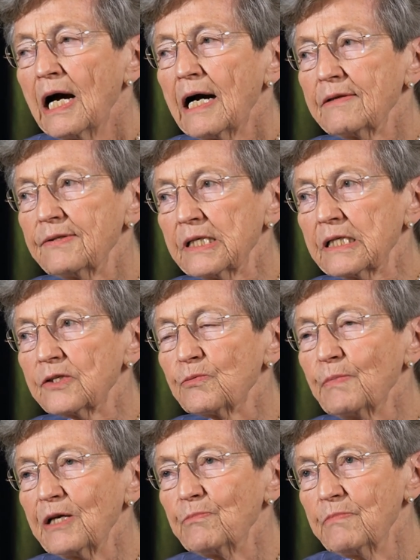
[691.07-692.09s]
I think it's
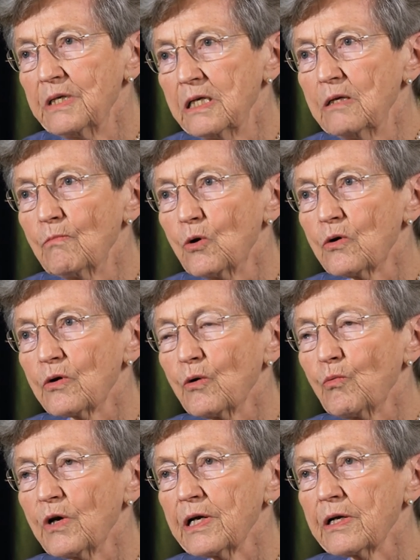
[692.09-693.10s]
made me more
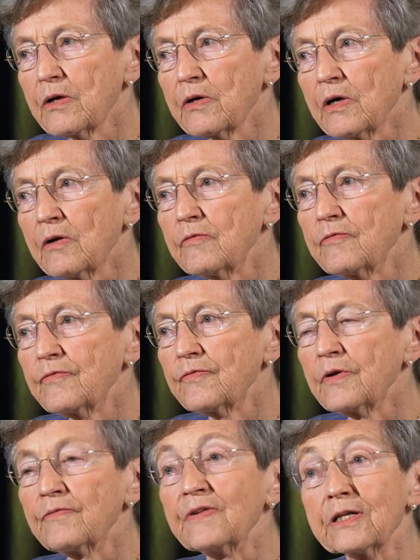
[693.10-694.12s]
aware of,
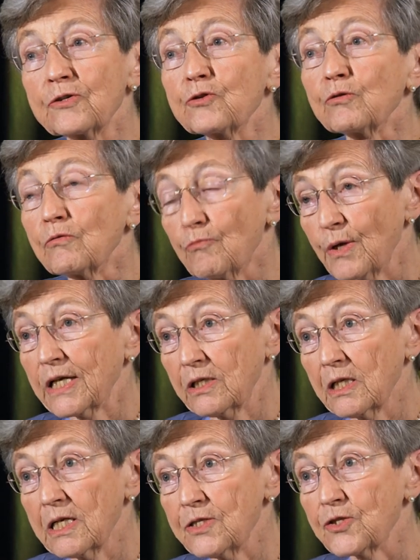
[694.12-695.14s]
of the issue of
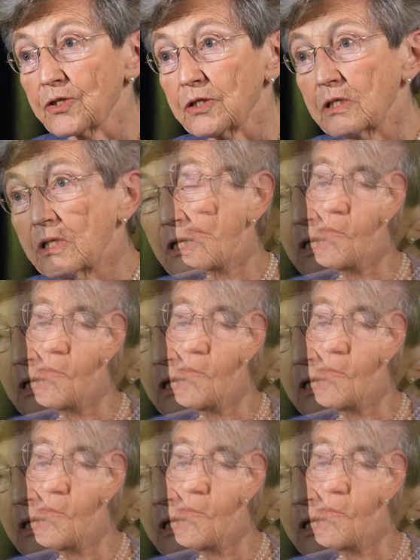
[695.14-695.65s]
regulation.